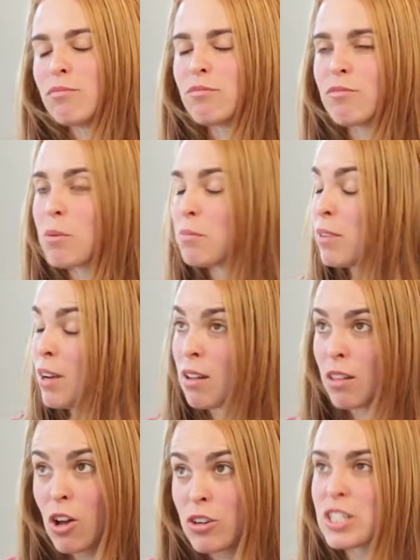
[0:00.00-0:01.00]
from
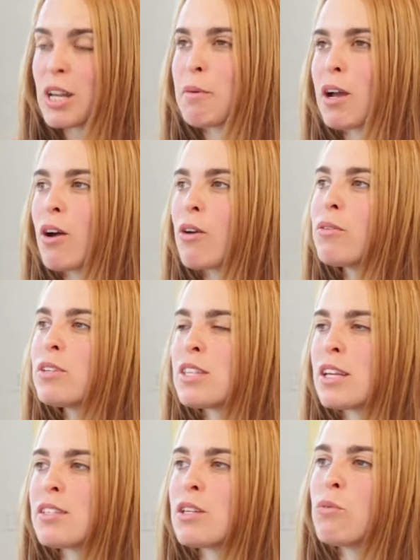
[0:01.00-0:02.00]
a long time ago
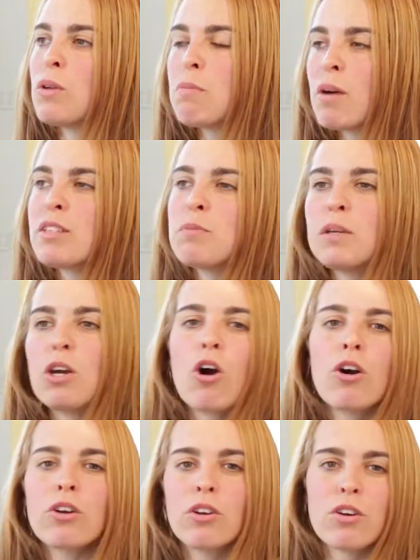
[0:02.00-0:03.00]
says that we must be
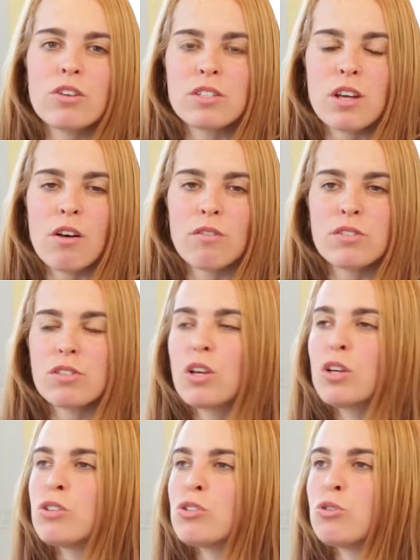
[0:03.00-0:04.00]
hard on ourselves
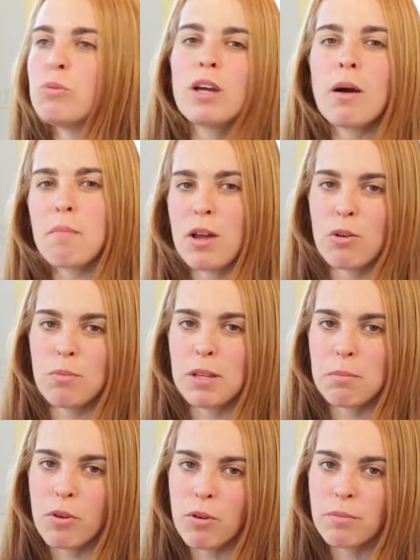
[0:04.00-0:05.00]
to become better
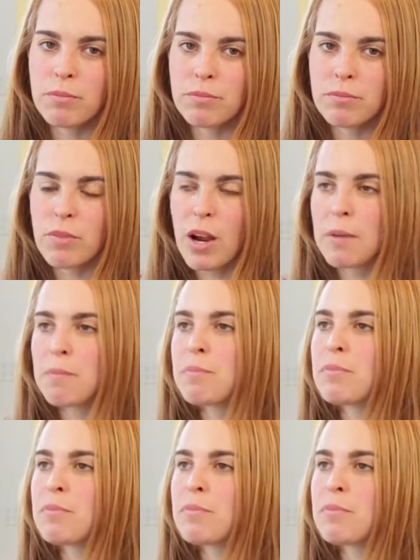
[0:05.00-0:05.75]
people, right?